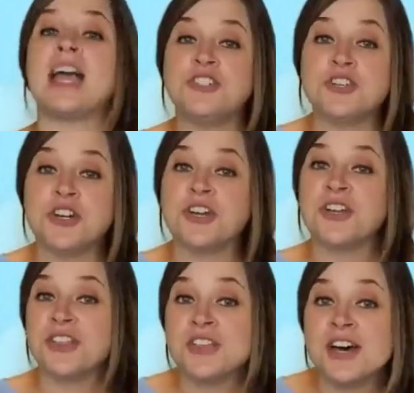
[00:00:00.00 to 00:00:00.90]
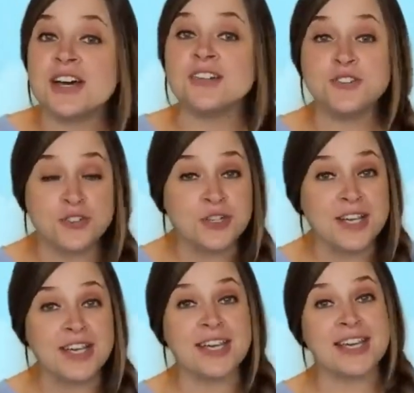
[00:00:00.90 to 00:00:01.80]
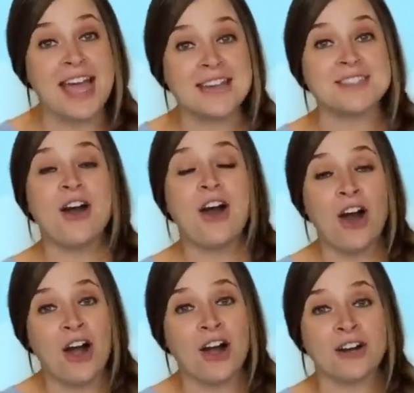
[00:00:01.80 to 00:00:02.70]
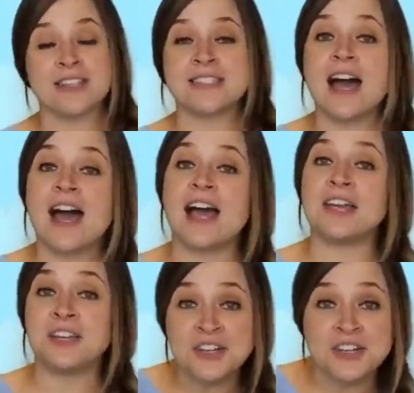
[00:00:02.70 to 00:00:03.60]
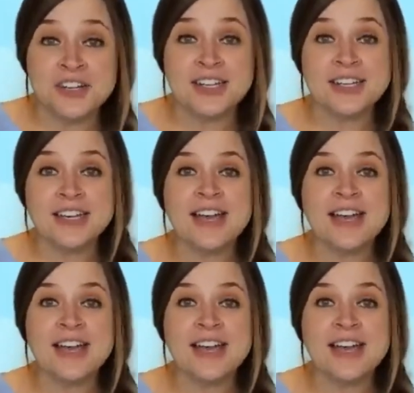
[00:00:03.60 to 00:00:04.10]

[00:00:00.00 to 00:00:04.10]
I shook the tree as hard as I could.